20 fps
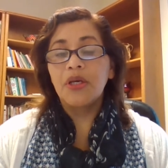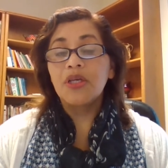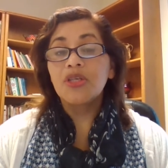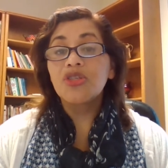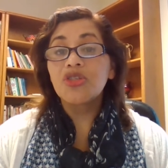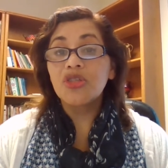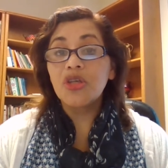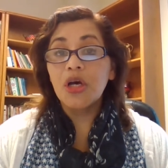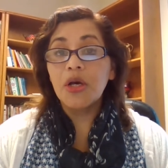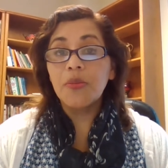
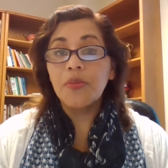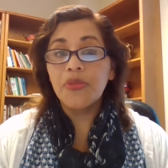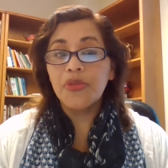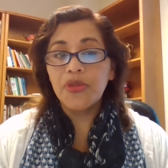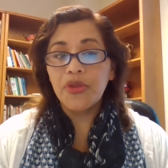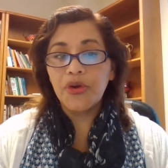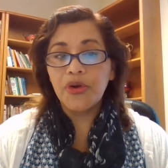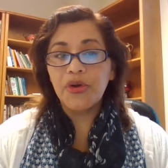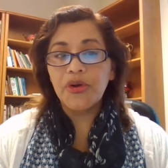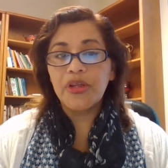Psalm
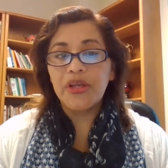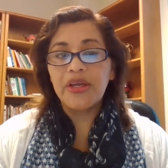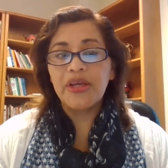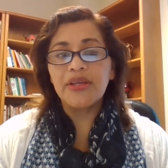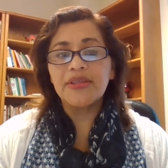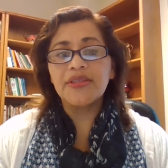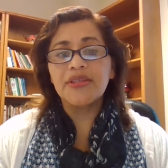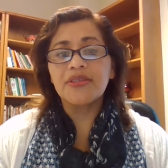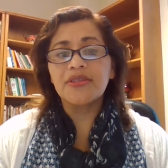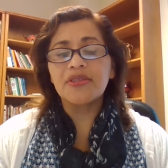30
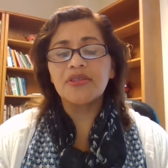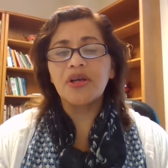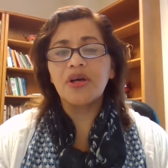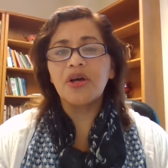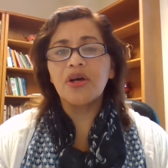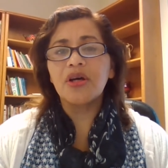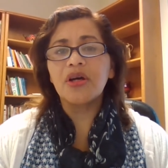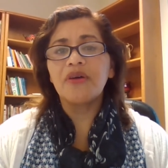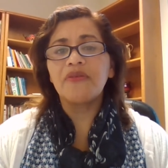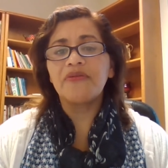is a
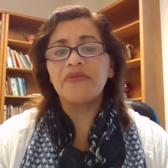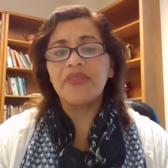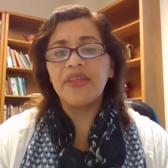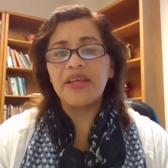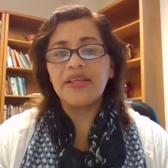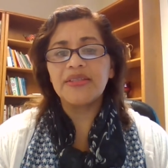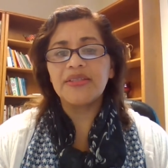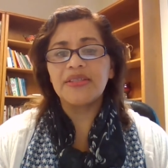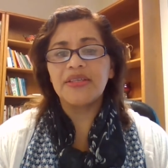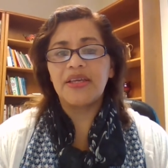song of
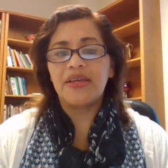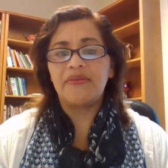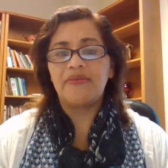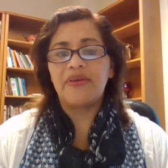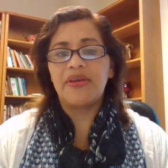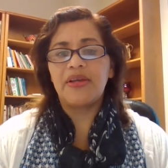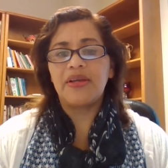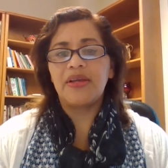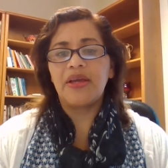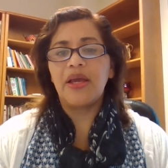
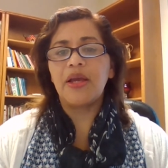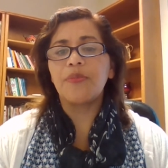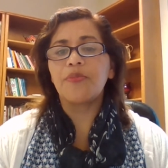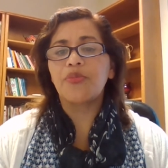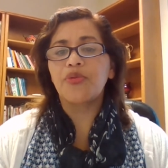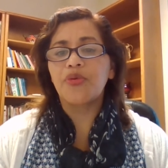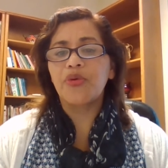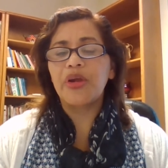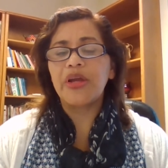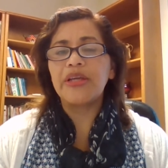thanksgiving
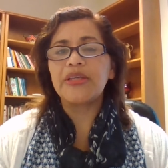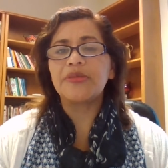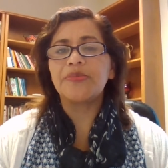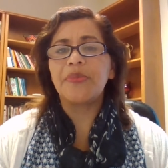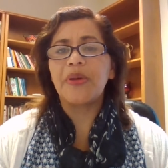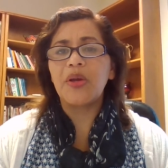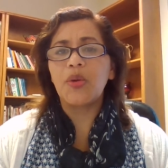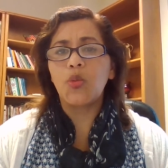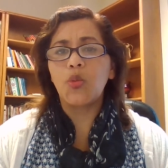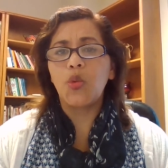and praise
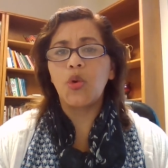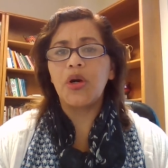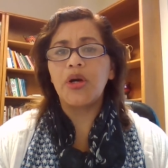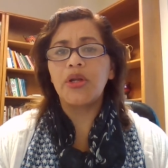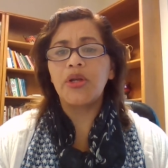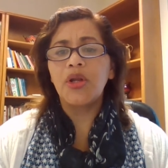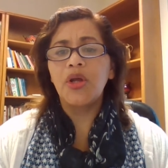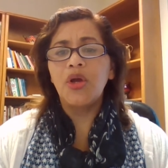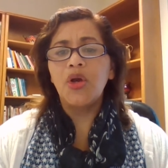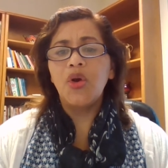by
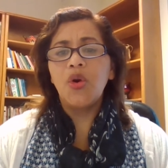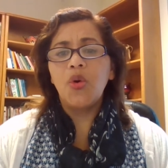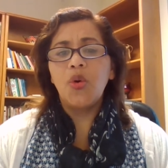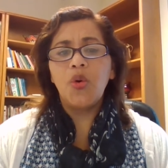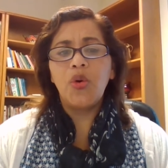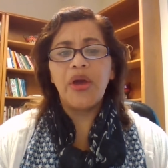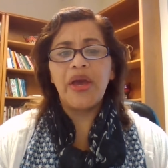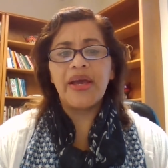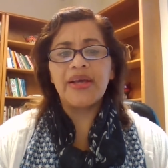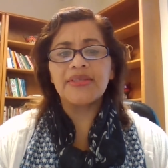one
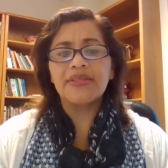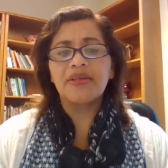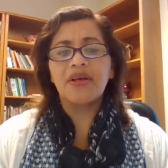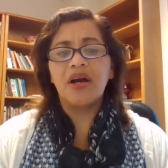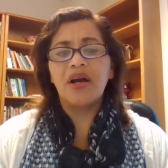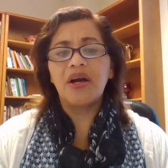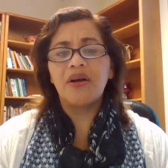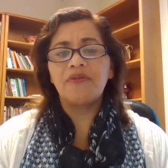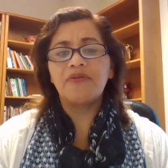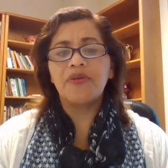who has
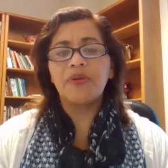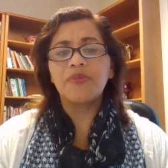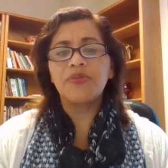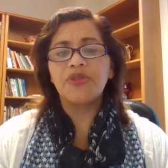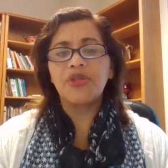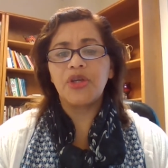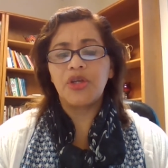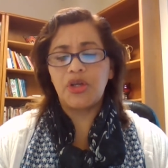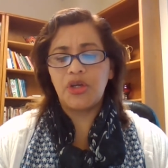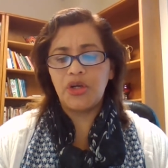gone from
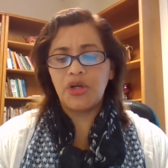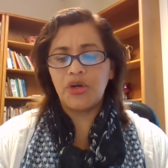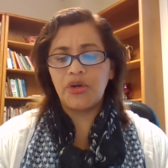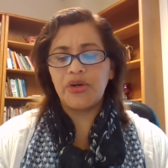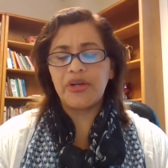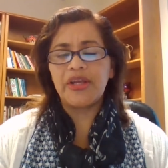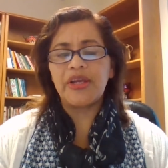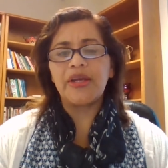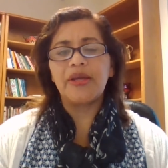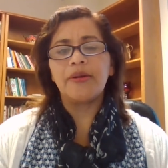
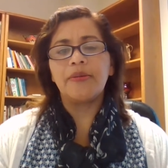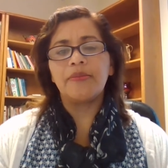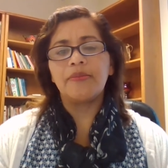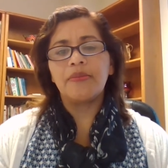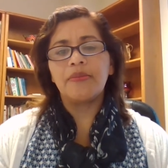security